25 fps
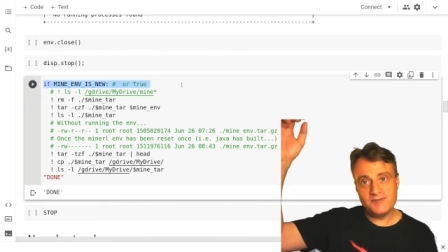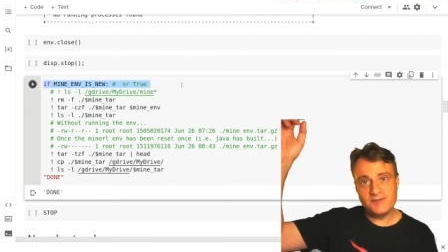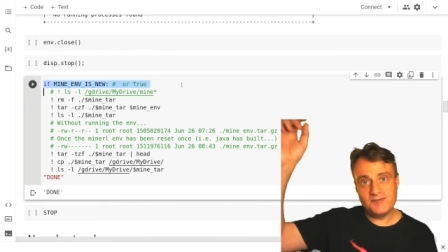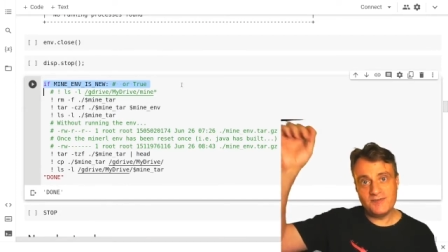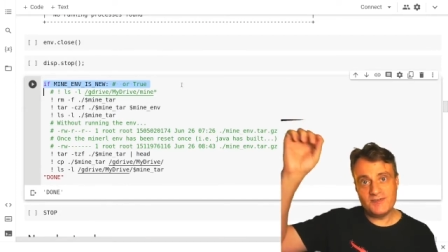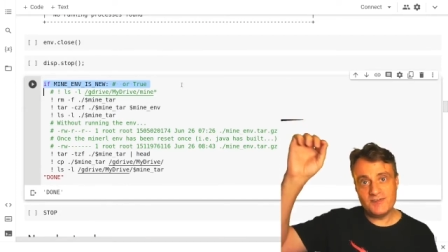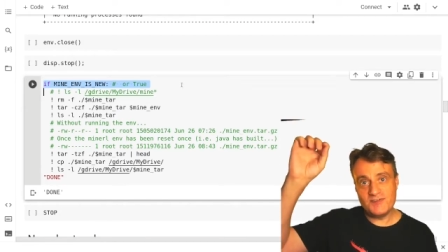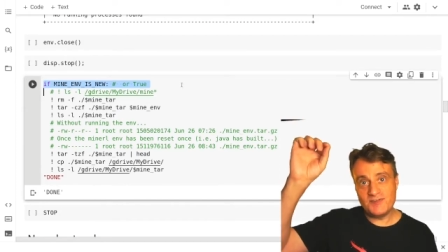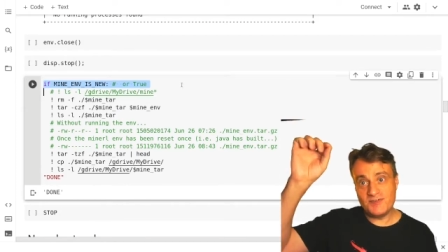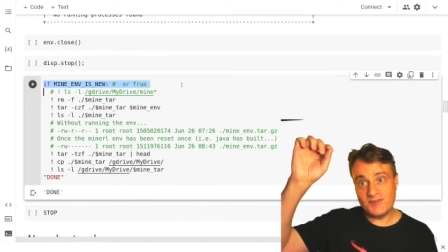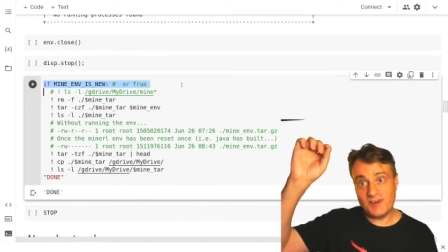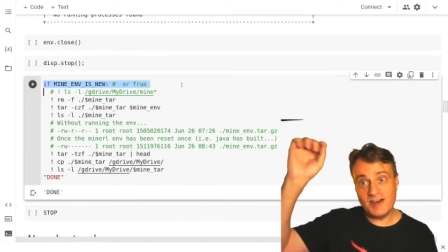
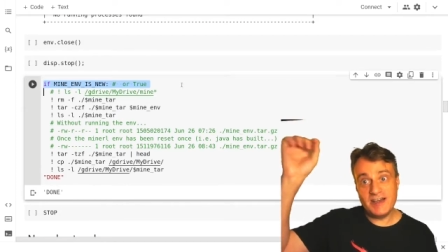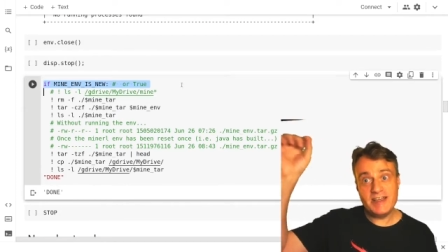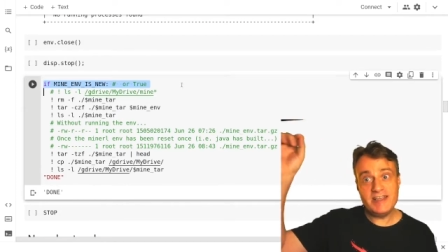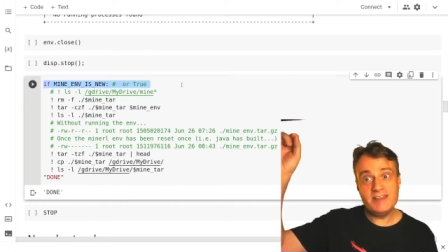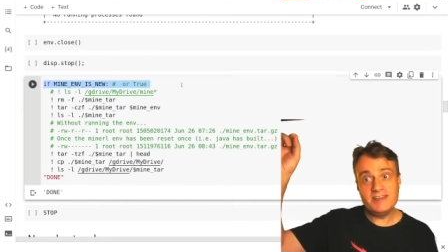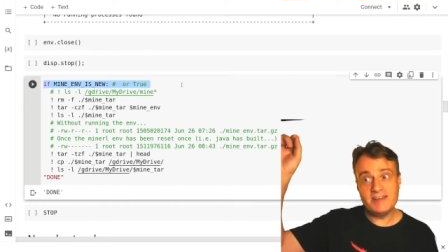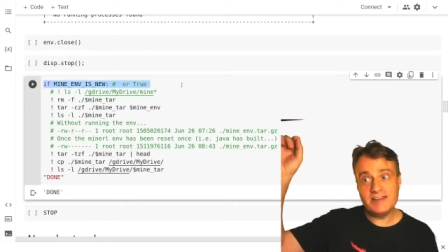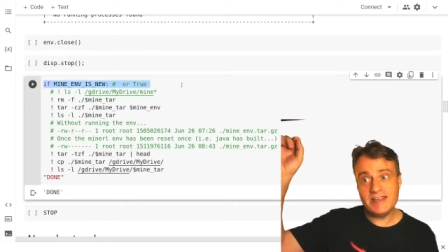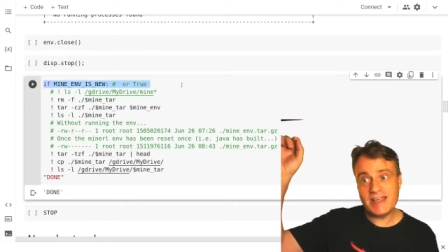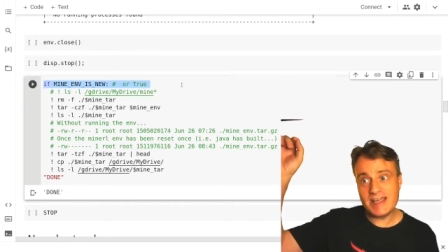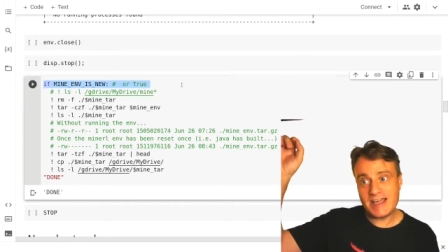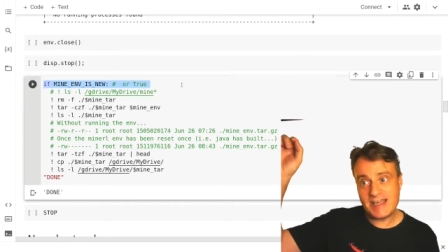find
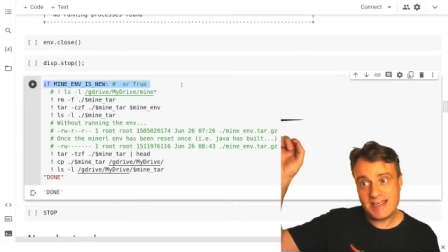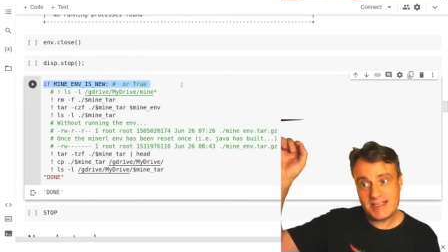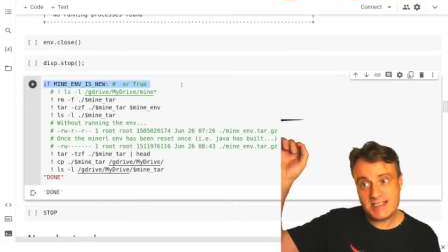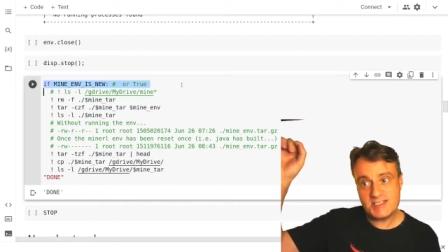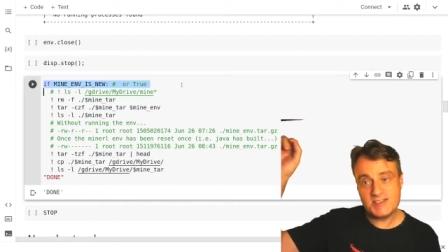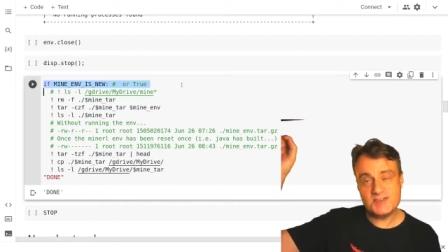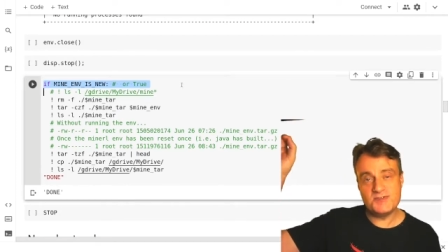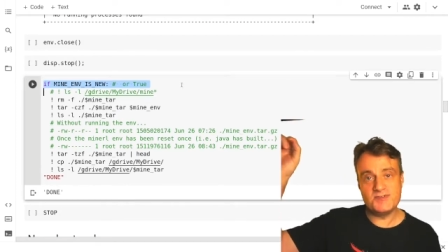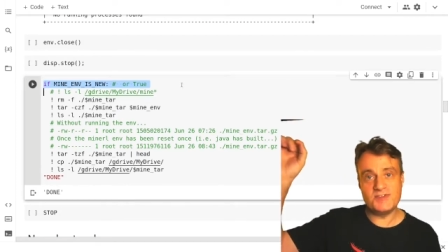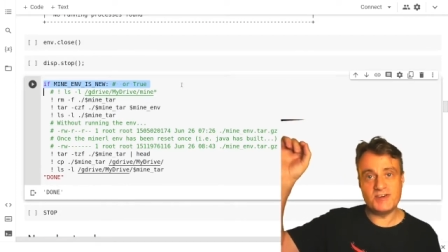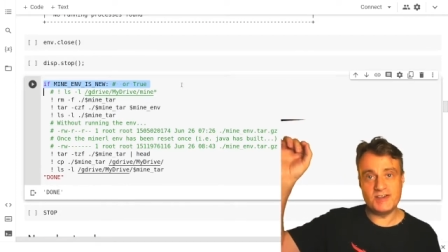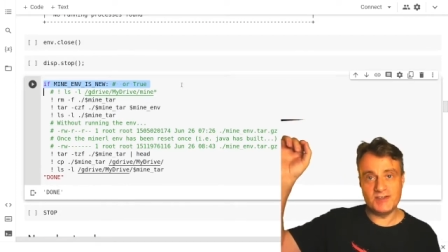that it has
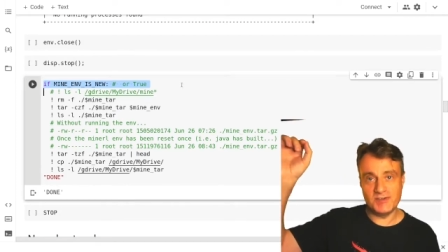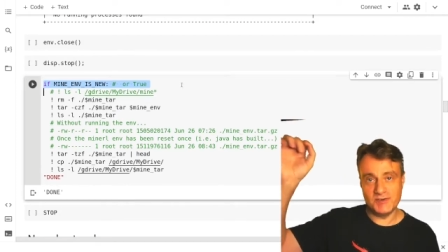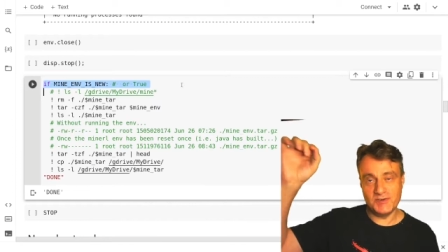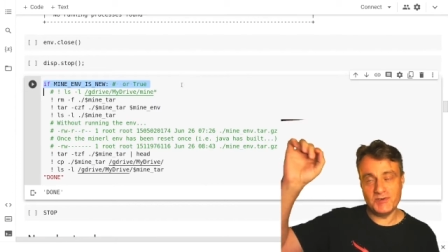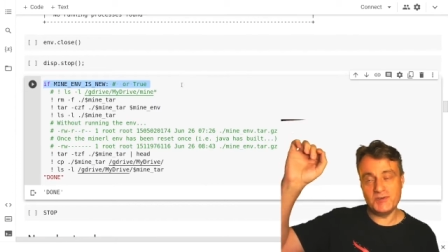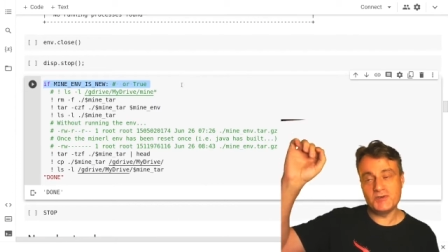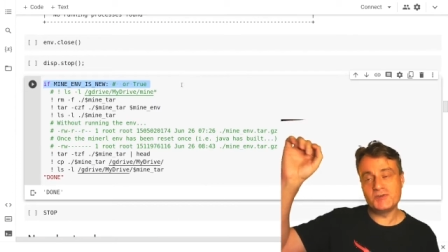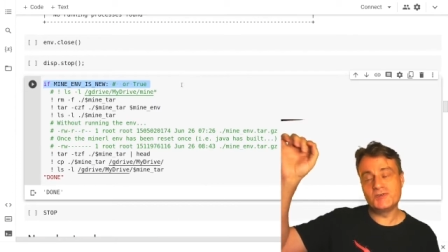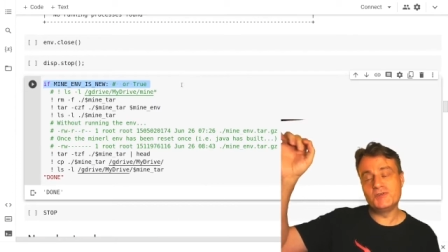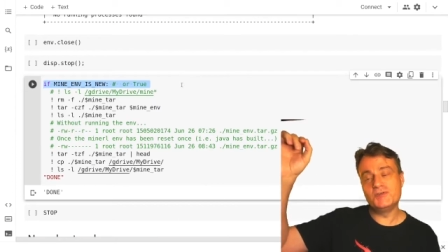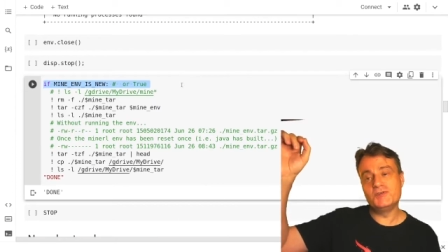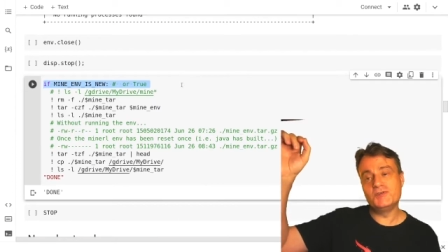the file on
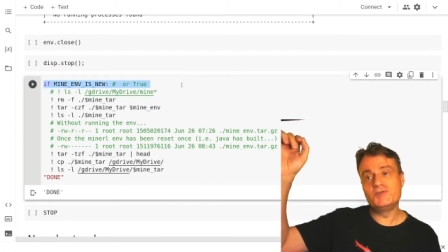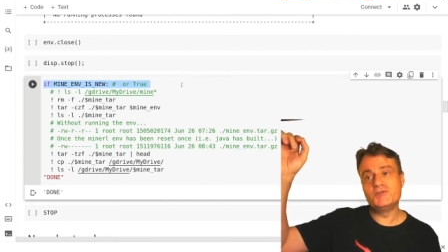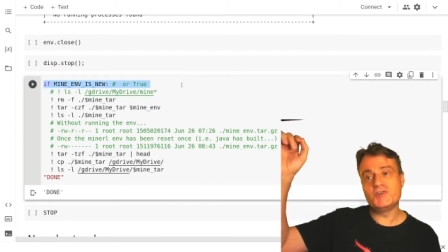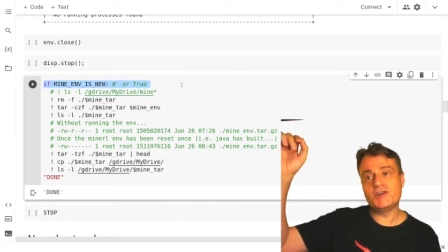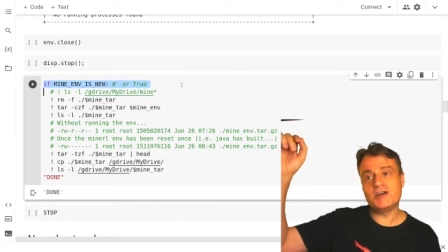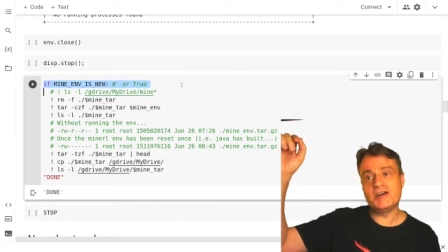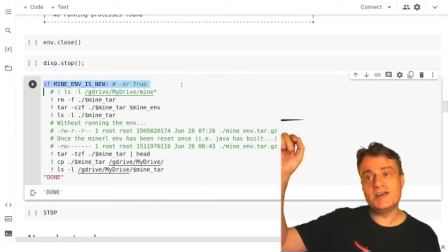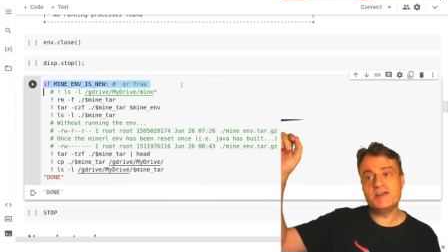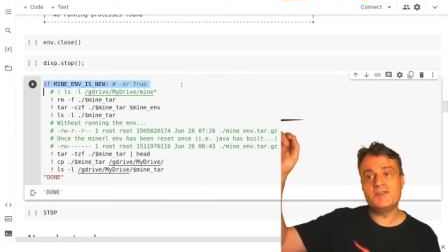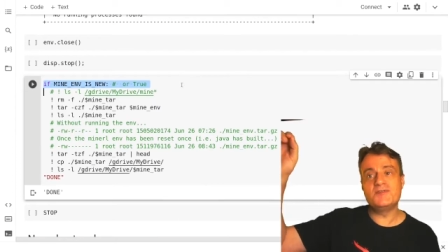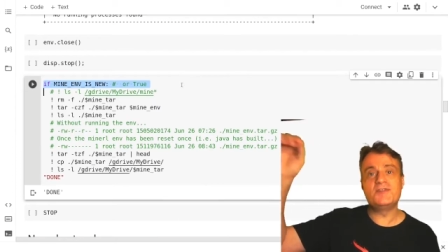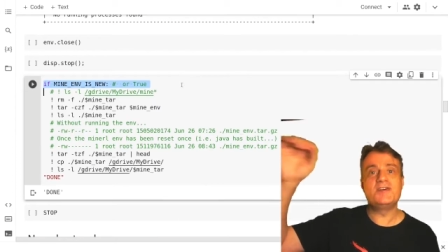your Google
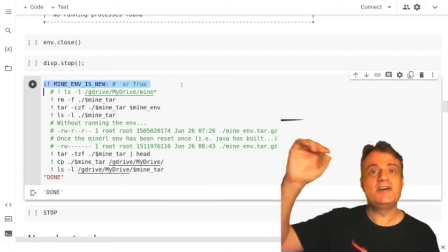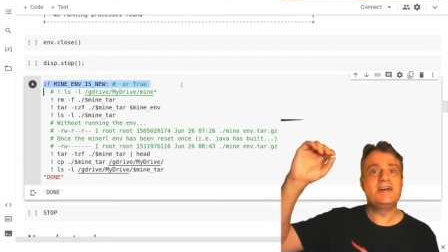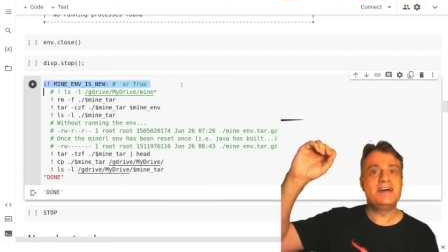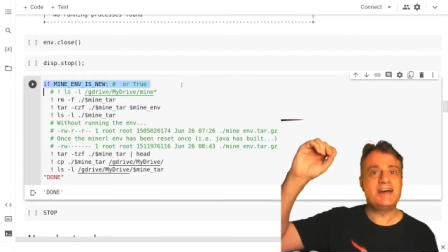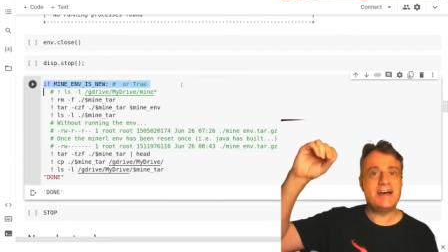Drive,